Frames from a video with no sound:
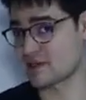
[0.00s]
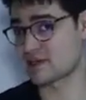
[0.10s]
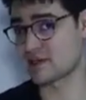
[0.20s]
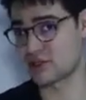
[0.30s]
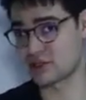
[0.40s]
as they
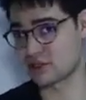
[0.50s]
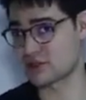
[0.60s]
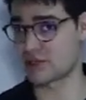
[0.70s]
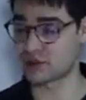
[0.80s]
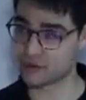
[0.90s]
can choose
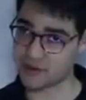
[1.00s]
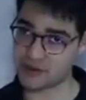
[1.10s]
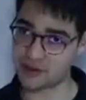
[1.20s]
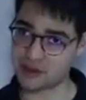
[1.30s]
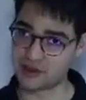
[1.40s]
their own
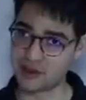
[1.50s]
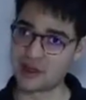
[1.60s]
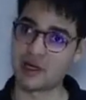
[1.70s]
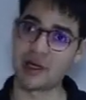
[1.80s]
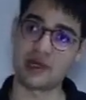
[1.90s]
picture,
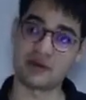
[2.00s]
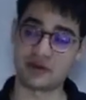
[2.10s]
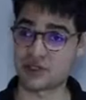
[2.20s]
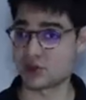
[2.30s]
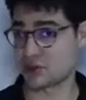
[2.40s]
and there's
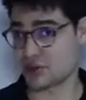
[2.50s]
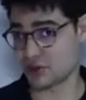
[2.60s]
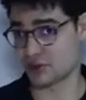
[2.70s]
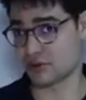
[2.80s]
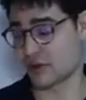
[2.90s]
no
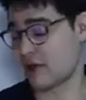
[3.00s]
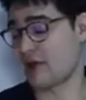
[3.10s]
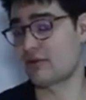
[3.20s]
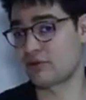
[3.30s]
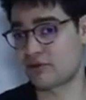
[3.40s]
queue.
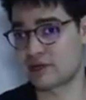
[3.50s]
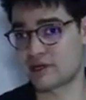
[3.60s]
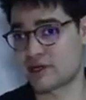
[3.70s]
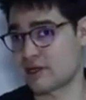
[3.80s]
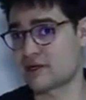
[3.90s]
Everyone
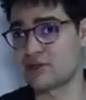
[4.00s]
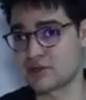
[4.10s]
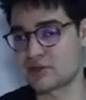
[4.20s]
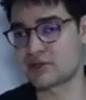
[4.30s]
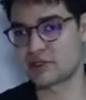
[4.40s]
can use the
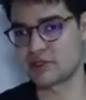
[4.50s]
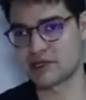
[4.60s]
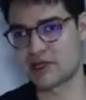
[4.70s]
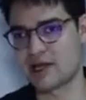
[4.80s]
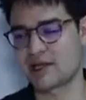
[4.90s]
machine
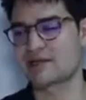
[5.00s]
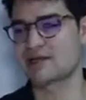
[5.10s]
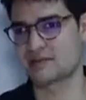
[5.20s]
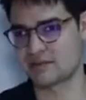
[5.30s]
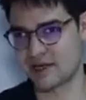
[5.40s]
at the
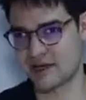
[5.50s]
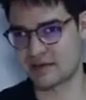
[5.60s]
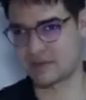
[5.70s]
same time.